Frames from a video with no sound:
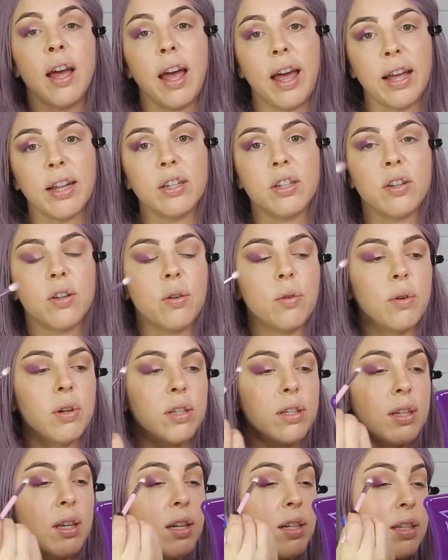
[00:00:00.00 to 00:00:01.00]
and two,
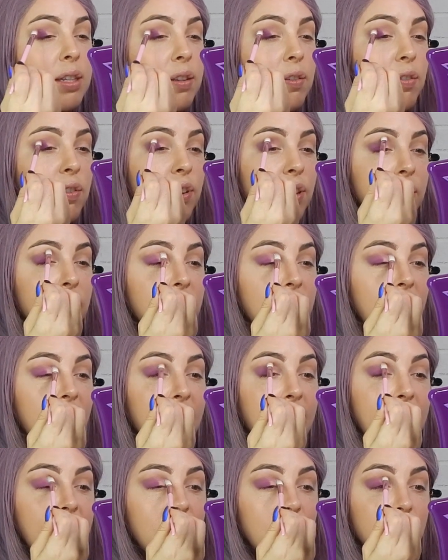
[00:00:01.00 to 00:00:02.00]
it's going to severely
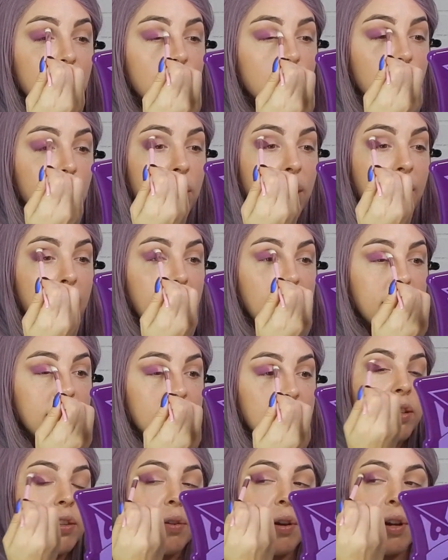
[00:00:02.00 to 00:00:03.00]
age your
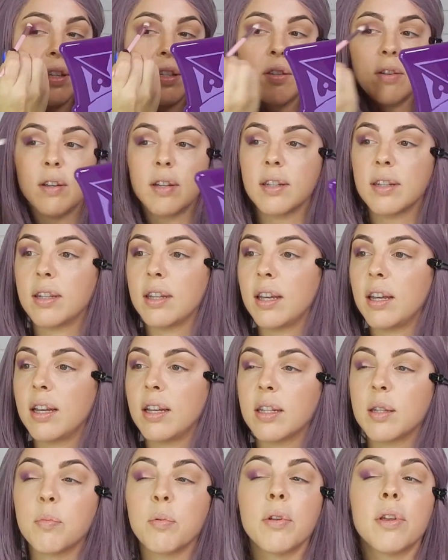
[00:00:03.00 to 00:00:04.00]
eyes. So as you can see,
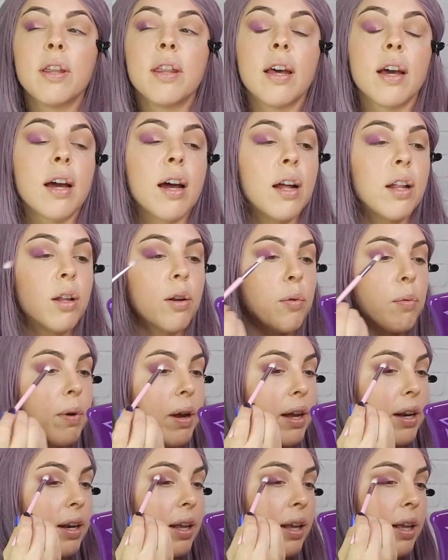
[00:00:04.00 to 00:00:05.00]
it's pulling that color
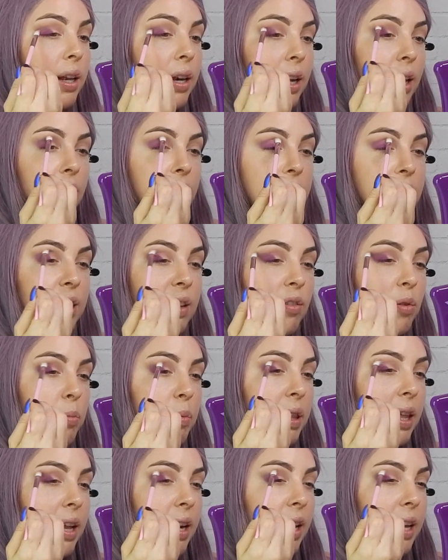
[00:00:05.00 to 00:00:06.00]
right in, and it's giving me
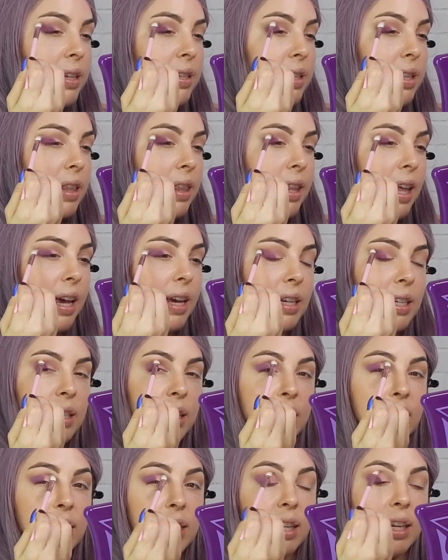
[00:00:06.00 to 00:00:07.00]
that nice light,
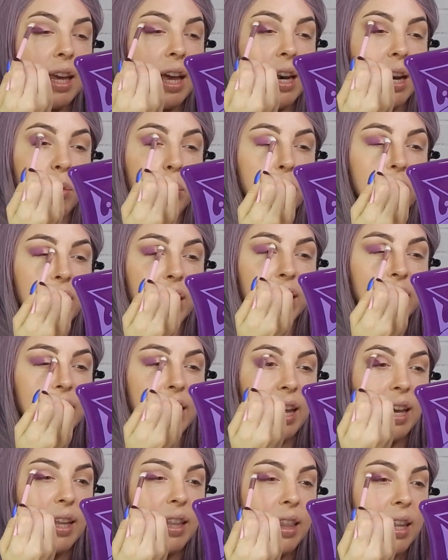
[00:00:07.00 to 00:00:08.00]
because again, I want a
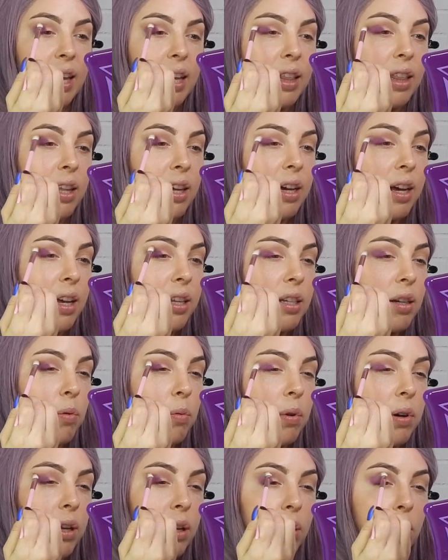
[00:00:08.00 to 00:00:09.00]
light look. I don't
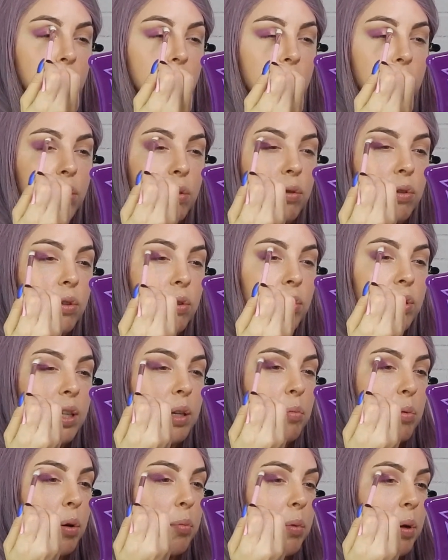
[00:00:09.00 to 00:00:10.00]
want to go too
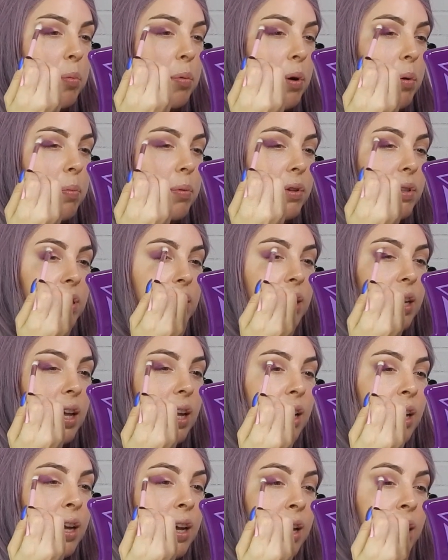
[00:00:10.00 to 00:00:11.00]
deep on my purples
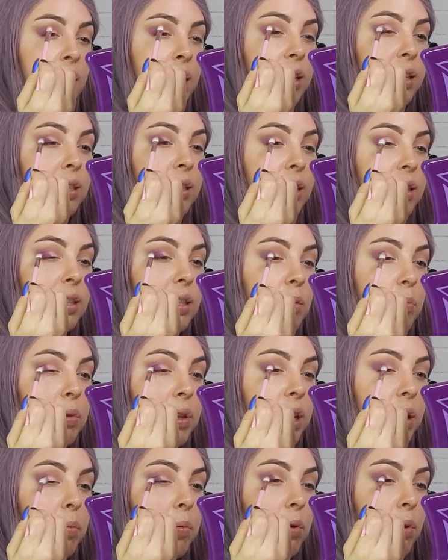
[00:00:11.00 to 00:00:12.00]
today. This is
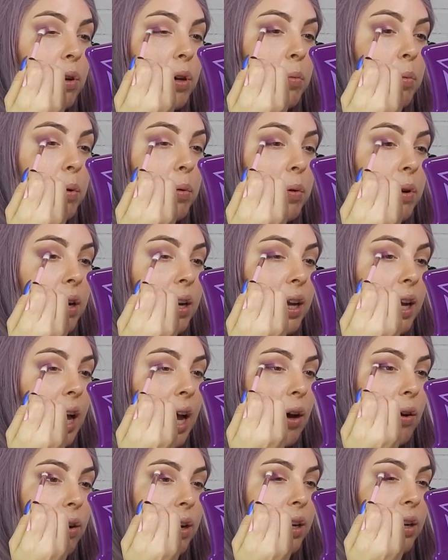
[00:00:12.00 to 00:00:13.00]
something I'm going to be wearing
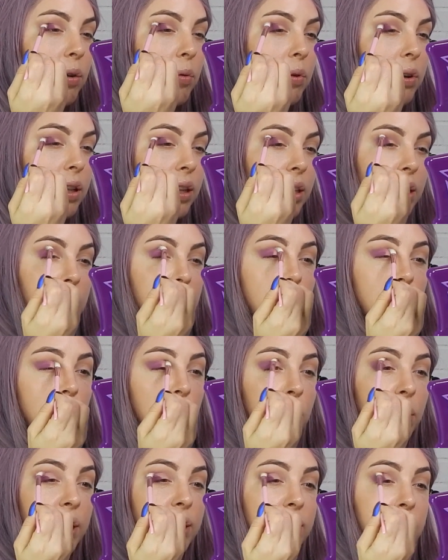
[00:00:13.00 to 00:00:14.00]
out. I don't want to look too
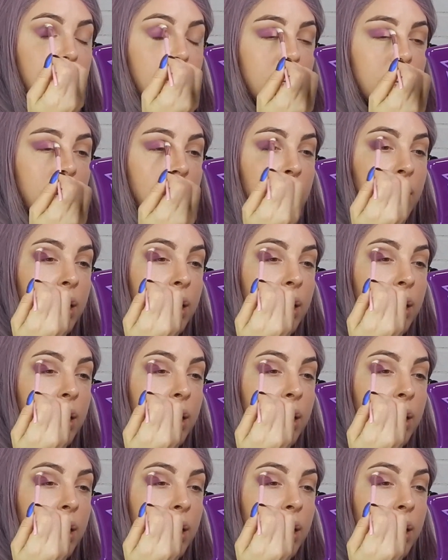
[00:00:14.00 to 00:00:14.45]
crazy.